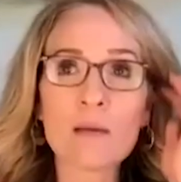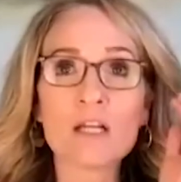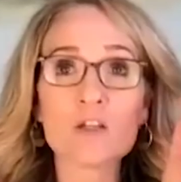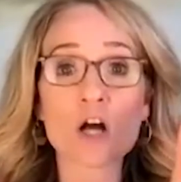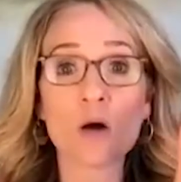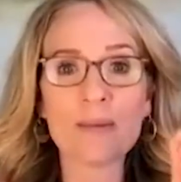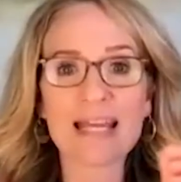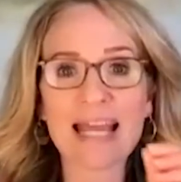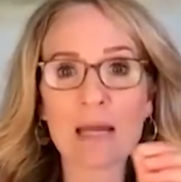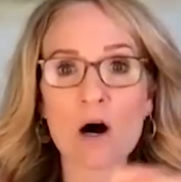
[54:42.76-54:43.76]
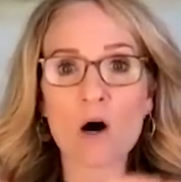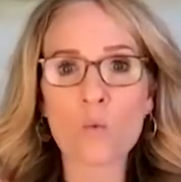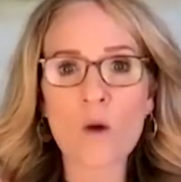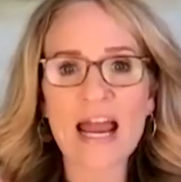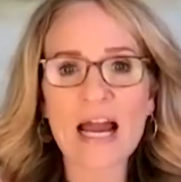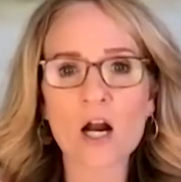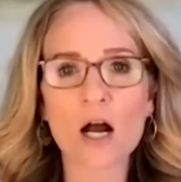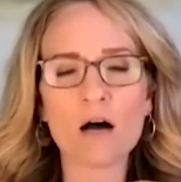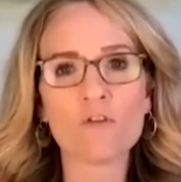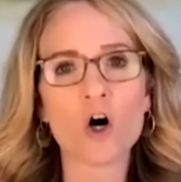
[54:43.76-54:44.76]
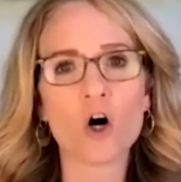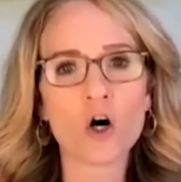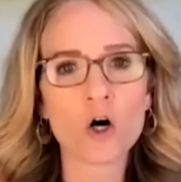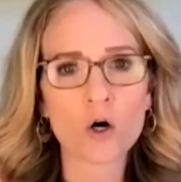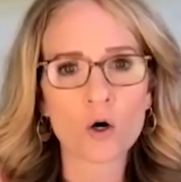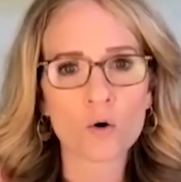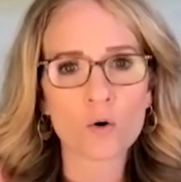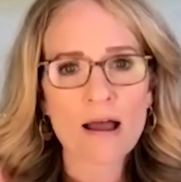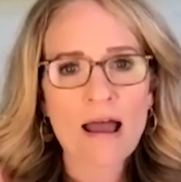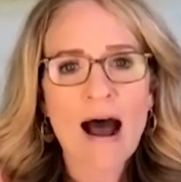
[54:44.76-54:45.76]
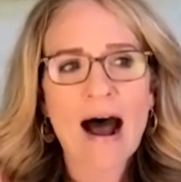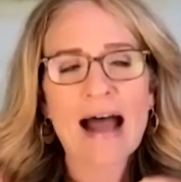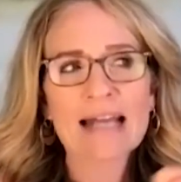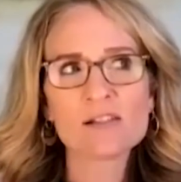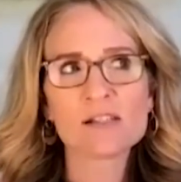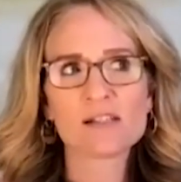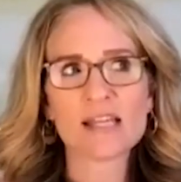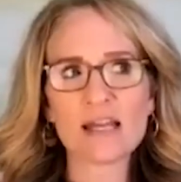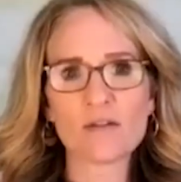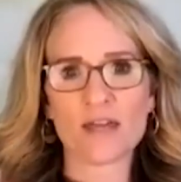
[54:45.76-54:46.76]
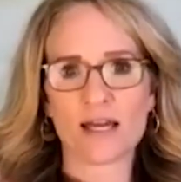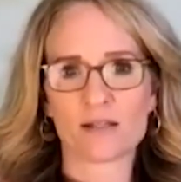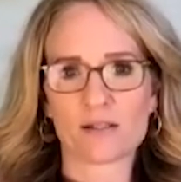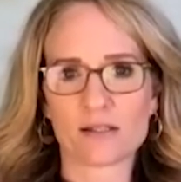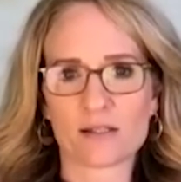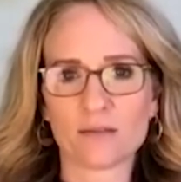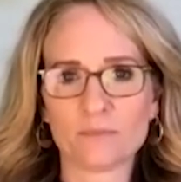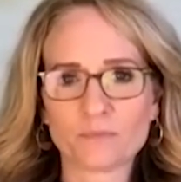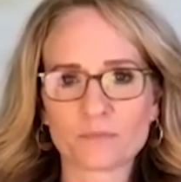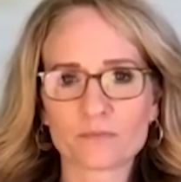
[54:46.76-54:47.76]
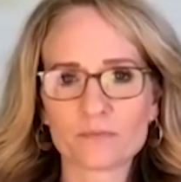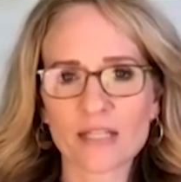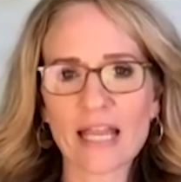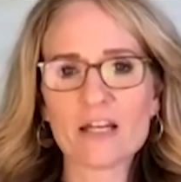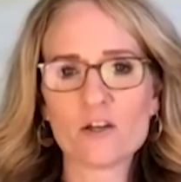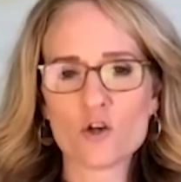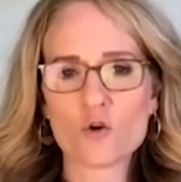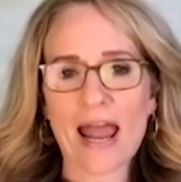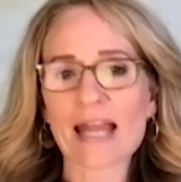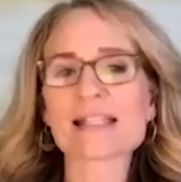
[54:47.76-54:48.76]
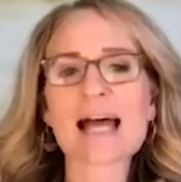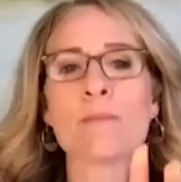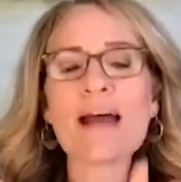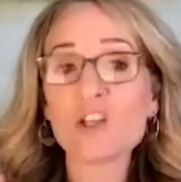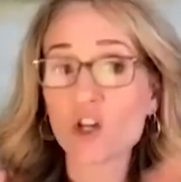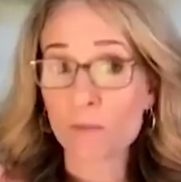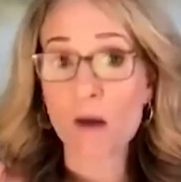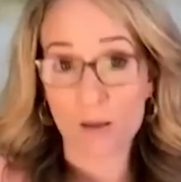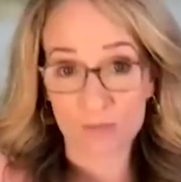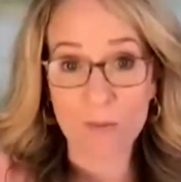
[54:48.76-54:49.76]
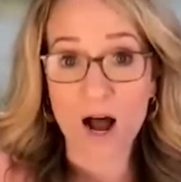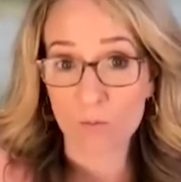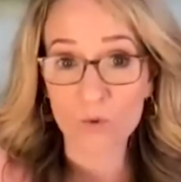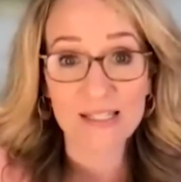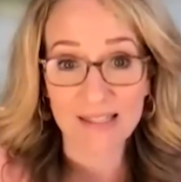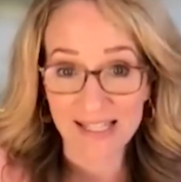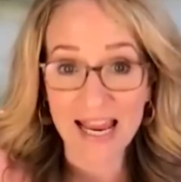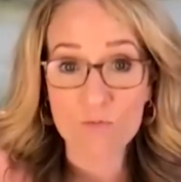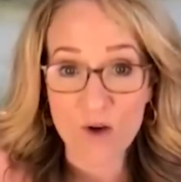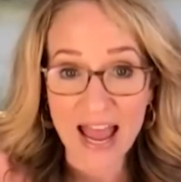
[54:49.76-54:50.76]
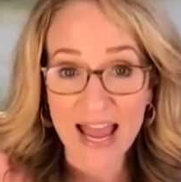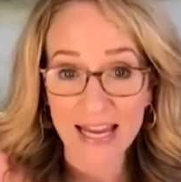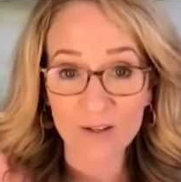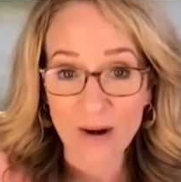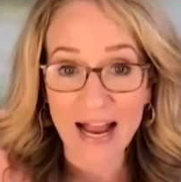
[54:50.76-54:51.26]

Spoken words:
an adult, became aware of, oh, I see this in a new way. Because I bet your mom's mom was the same way, right?